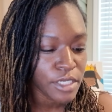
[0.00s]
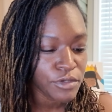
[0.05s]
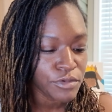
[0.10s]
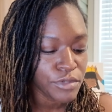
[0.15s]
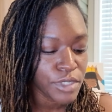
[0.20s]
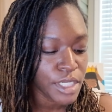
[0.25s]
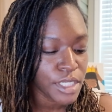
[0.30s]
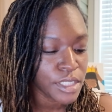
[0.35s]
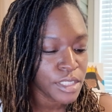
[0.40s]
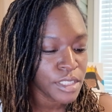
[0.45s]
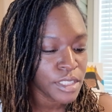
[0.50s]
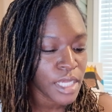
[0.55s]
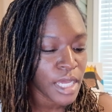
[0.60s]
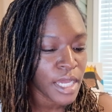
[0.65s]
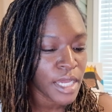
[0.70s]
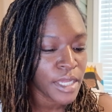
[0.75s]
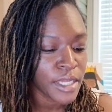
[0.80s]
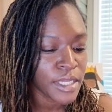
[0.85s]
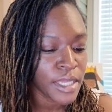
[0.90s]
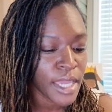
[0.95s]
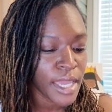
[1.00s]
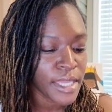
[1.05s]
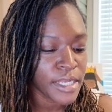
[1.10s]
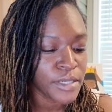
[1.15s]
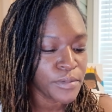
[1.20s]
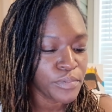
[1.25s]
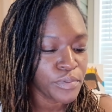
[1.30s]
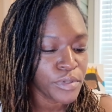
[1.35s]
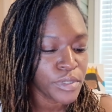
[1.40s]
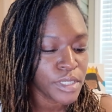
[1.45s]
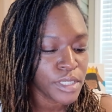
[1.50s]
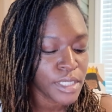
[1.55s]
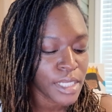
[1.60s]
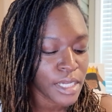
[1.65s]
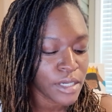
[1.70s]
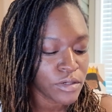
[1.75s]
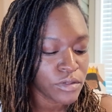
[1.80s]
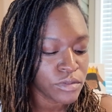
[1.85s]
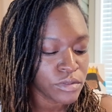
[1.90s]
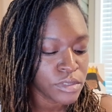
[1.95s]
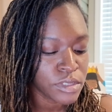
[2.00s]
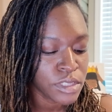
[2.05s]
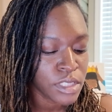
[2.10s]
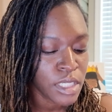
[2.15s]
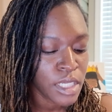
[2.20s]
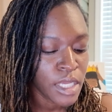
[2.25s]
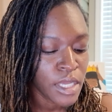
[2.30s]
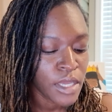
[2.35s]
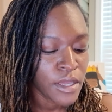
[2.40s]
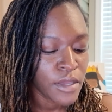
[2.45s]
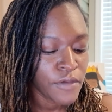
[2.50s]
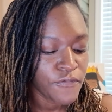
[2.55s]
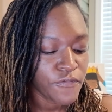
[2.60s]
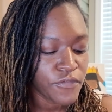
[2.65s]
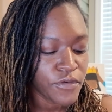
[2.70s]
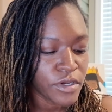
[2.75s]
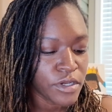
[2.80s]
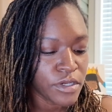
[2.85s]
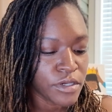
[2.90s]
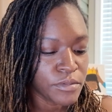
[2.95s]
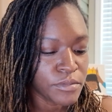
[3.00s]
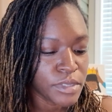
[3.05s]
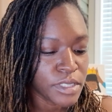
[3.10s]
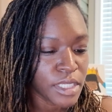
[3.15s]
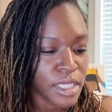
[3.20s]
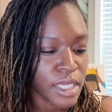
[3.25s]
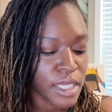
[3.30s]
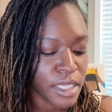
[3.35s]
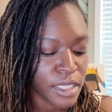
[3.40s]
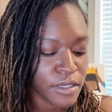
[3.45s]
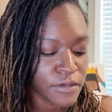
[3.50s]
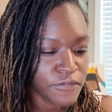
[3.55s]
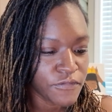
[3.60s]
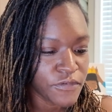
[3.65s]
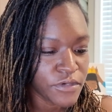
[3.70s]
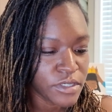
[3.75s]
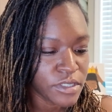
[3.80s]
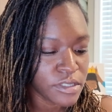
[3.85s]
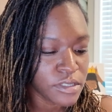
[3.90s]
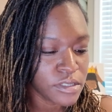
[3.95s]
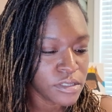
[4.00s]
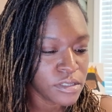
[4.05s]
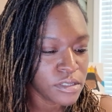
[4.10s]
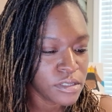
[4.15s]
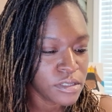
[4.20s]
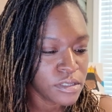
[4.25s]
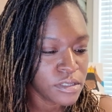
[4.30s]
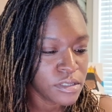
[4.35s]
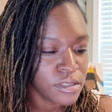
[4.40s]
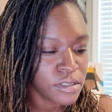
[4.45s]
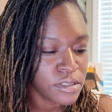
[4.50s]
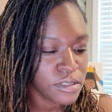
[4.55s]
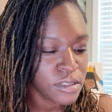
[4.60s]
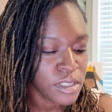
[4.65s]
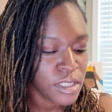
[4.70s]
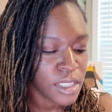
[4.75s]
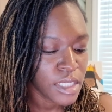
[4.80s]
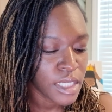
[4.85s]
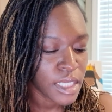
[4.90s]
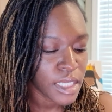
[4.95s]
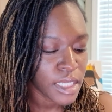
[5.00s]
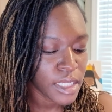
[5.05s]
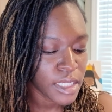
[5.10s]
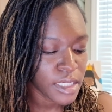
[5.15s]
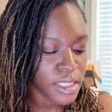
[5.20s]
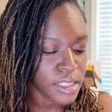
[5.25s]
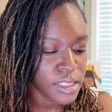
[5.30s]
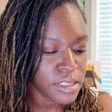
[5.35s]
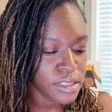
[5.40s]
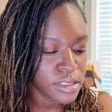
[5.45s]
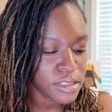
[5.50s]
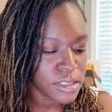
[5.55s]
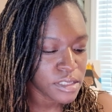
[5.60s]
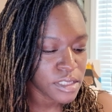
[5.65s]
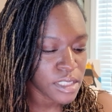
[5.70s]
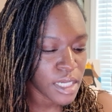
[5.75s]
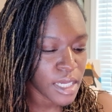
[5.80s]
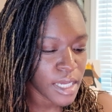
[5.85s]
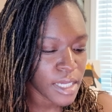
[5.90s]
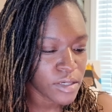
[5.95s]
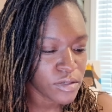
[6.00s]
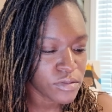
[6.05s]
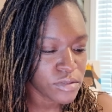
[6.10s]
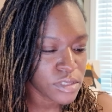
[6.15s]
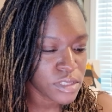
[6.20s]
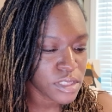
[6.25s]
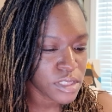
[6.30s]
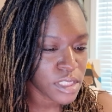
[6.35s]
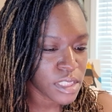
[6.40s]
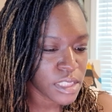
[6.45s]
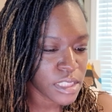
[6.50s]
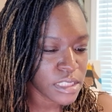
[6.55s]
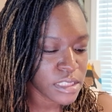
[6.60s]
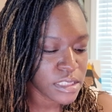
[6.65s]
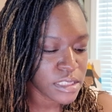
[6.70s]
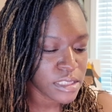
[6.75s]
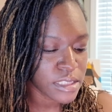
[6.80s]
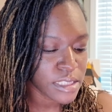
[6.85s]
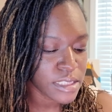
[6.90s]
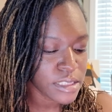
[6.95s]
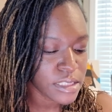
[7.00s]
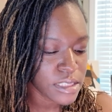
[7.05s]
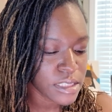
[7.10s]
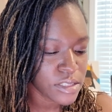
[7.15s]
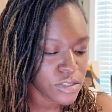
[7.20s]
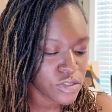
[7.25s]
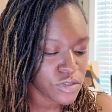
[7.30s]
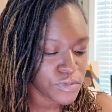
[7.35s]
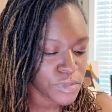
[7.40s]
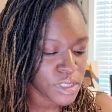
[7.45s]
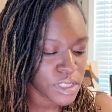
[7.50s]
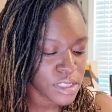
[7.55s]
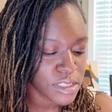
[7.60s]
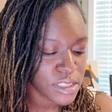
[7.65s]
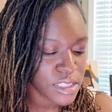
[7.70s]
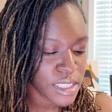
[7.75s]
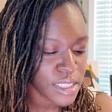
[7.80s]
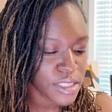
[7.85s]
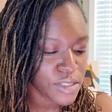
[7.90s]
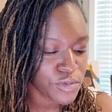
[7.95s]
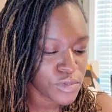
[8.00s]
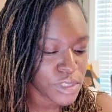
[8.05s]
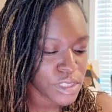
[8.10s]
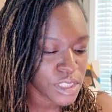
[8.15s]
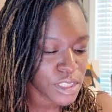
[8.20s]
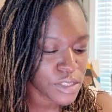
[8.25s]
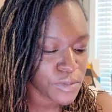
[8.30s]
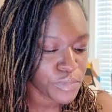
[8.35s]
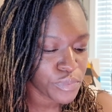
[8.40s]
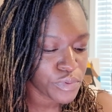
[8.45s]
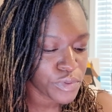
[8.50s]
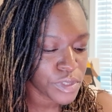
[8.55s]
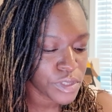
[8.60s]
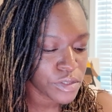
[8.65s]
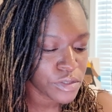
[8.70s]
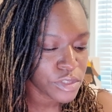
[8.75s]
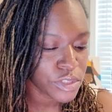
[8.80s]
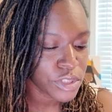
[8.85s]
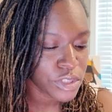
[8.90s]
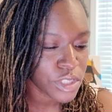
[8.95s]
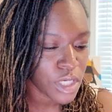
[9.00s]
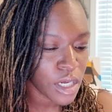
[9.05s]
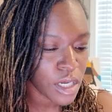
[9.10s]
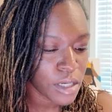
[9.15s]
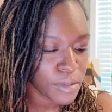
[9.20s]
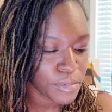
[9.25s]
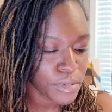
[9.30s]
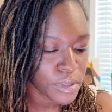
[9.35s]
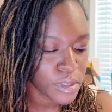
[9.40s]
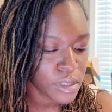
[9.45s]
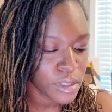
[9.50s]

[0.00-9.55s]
created, I had it printed out from Canva, and I don't see that they sent it to me. It said it was in the printer shop,